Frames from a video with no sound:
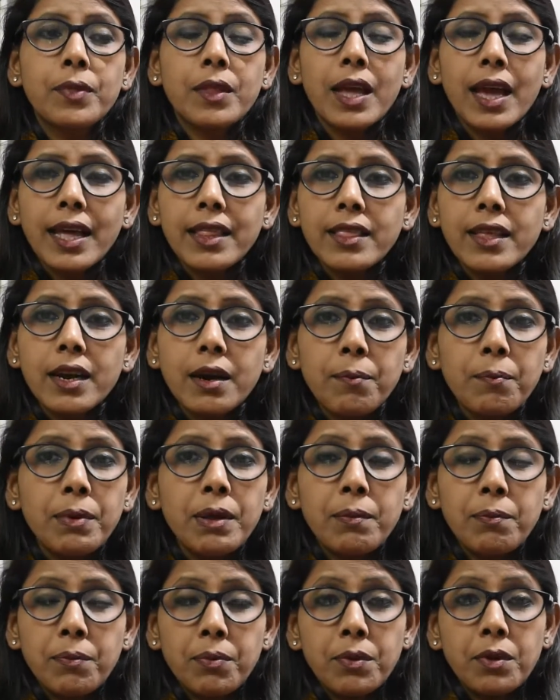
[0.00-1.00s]
And there are
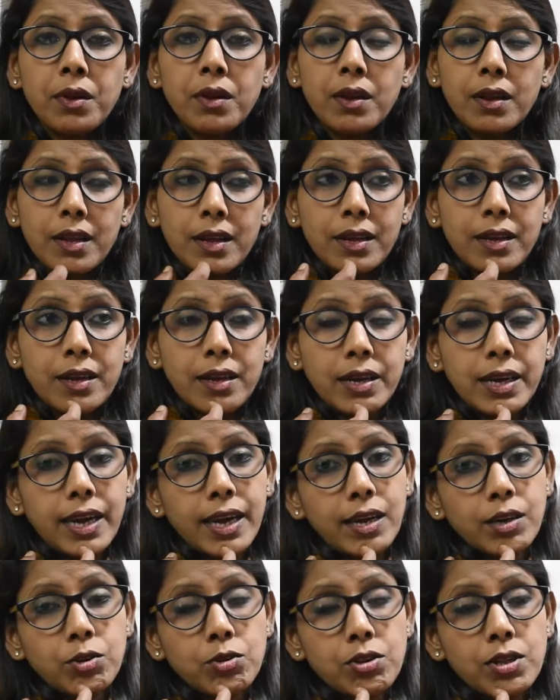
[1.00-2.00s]
people
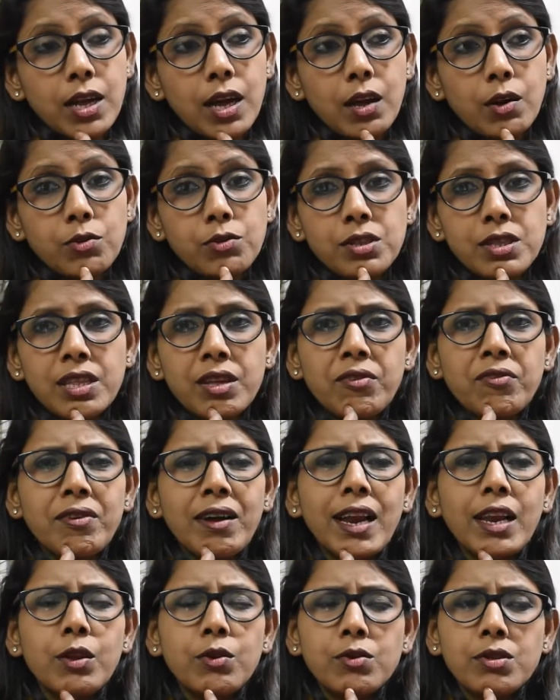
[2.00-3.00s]
at whose house the
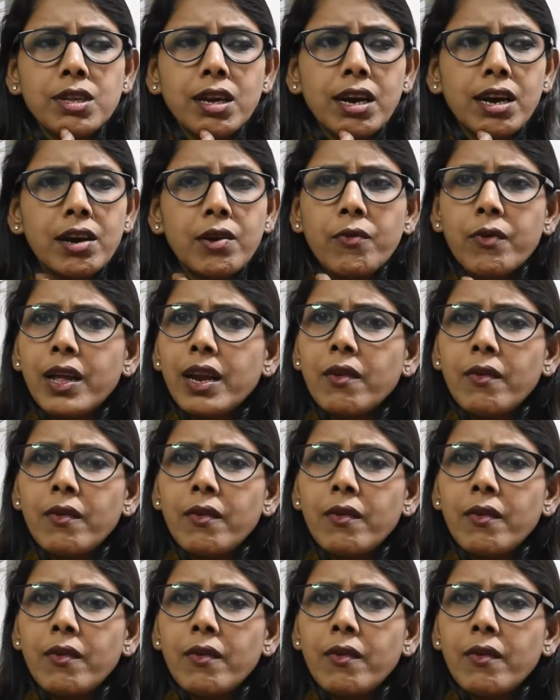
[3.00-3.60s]
values are very,